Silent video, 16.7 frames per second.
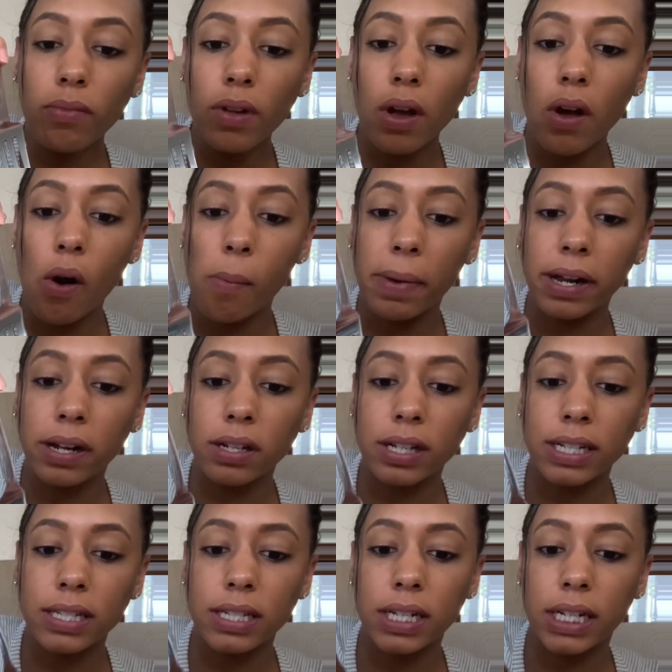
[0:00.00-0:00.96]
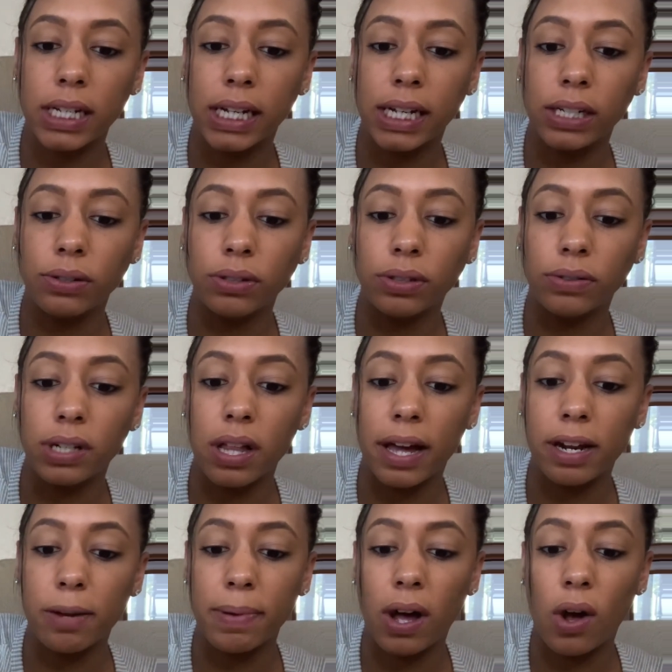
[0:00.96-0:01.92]
Oh my God, like I said, I don't know a
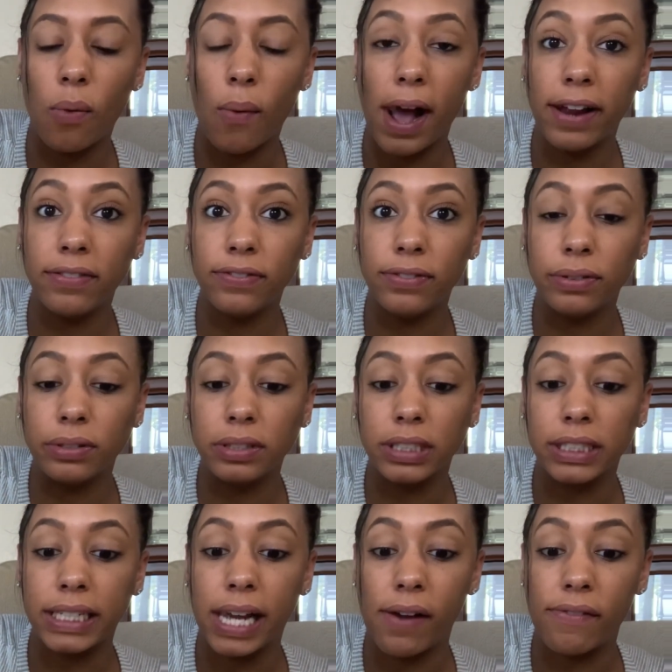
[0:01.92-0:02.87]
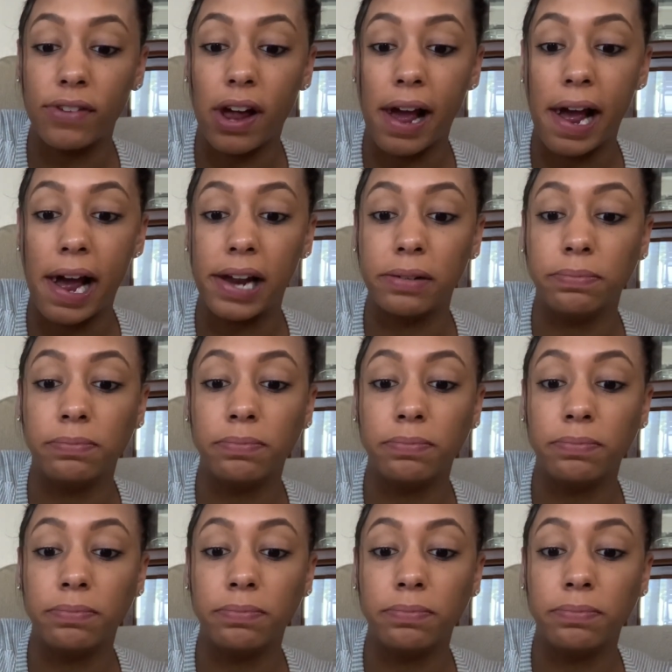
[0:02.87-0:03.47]
lot about Hawaiian food, and I have not had